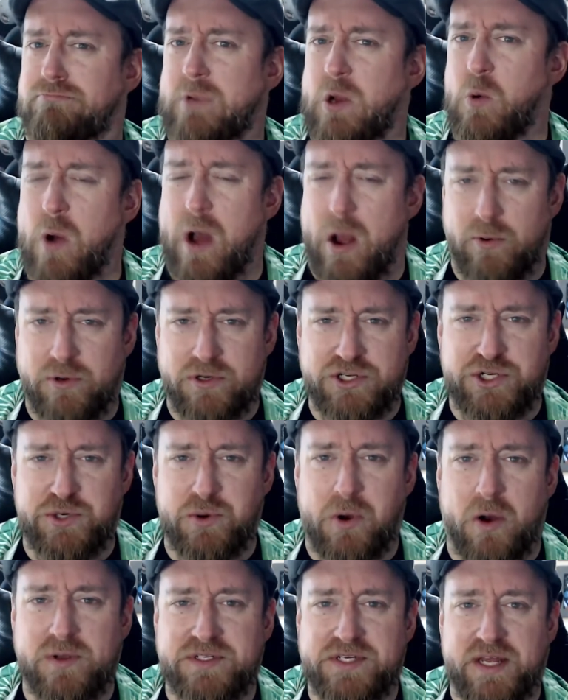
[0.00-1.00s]
why wouldn't you
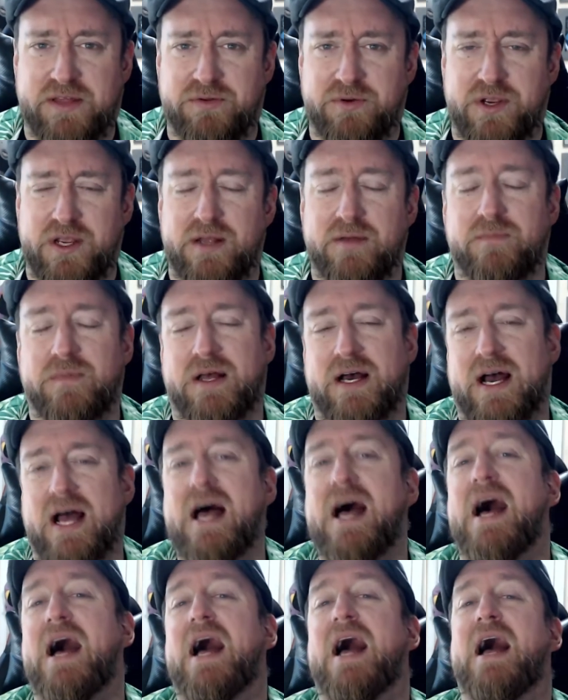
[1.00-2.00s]
always take 3? Ha
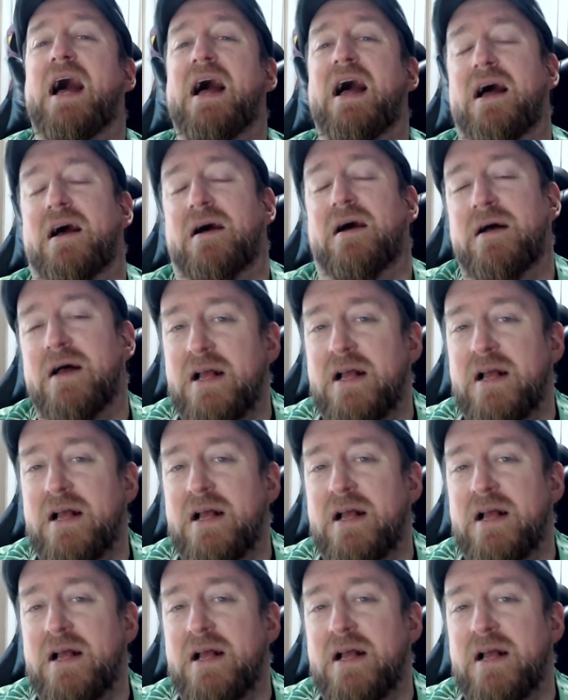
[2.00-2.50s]
ha ha!